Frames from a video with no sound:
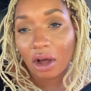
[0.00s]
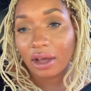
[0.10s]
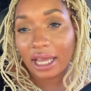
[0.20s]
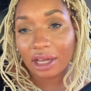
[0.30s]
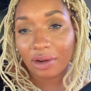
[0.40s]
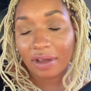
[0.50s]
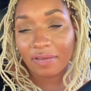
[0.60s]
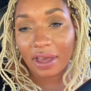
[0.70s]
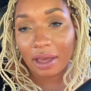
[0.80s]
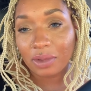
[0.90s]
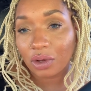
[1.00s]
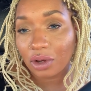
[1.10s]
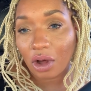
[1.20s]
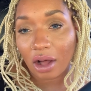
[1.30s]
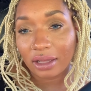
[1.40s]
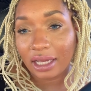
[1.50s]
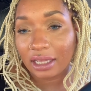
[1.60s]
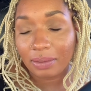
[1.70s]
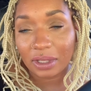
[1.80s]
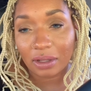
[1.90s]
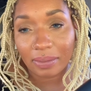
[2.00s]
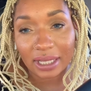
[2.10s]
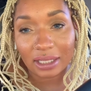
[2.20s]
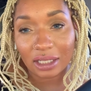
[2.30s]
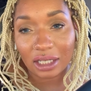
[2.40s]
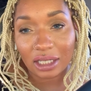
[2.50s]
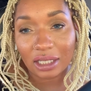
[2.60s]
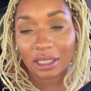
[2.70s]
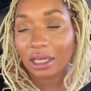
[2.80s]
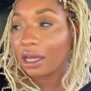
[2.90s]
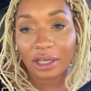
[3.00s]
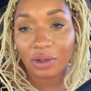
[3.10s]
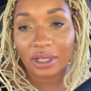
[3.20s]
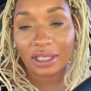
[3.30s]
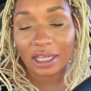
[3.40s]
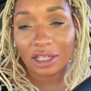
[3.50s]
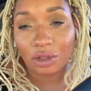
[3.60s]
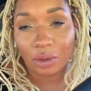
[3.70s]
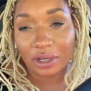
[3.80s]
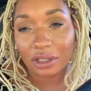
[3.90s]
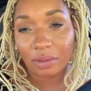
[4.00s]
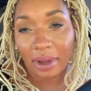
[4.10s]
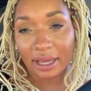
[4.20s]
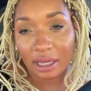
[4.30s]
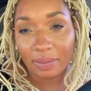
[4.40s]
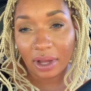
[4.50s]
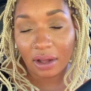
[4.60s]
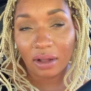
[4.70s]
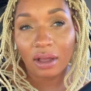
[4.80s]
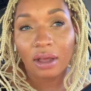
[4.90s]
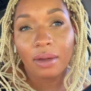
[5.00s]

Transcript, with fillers: on anchor fm you can call in leave me some messages and you can send stories to my email